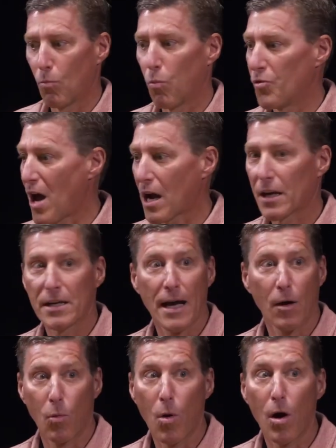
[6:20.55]
knocking
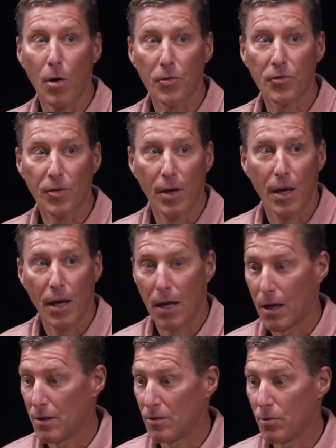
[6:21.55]
down walls,
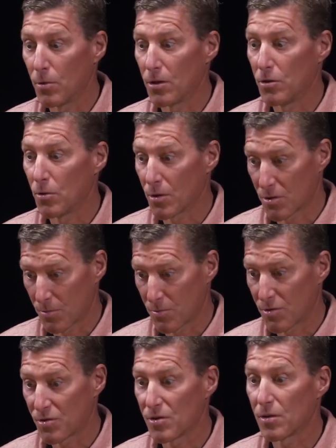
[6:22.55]
and you are doing some
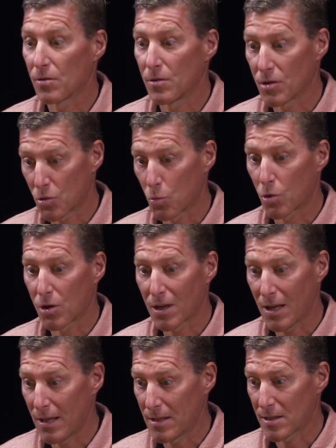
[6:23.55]
serious work
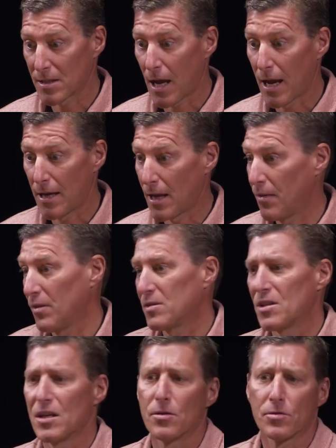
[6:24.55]
inside, and the
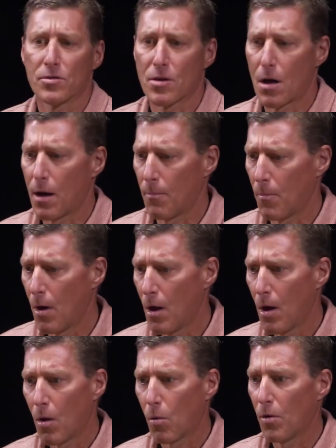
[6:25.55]
tears come,
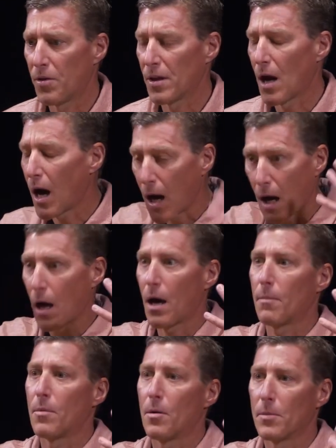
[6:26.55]
or the
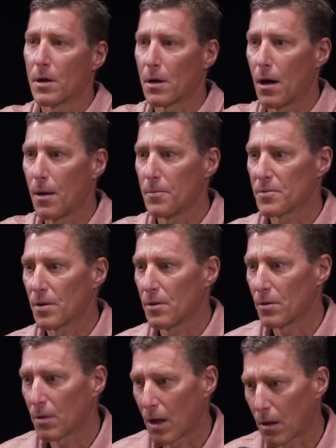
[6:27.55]
aha moment comes, and
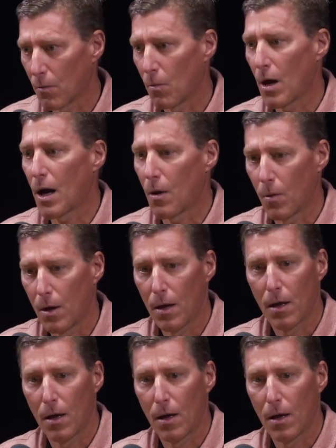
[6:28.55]
you're like, wow,